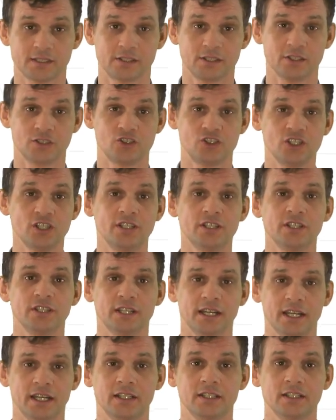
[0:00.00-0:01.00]
the
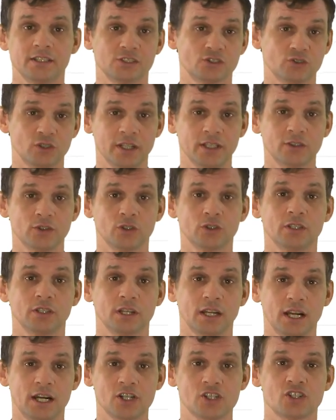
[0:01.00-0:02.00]
GAN is trained on a
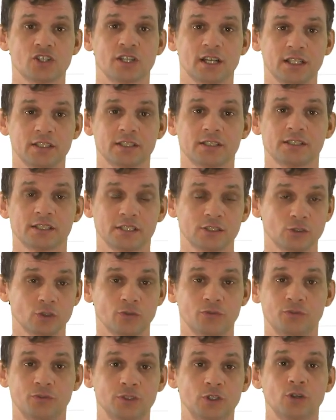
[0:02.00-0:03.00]
large dataset
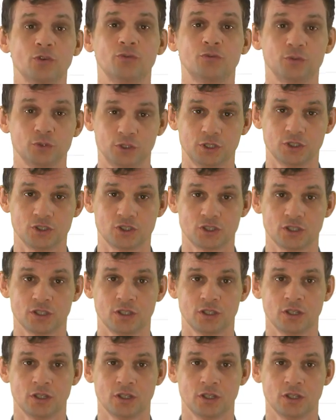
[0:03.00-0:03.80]
of video footage.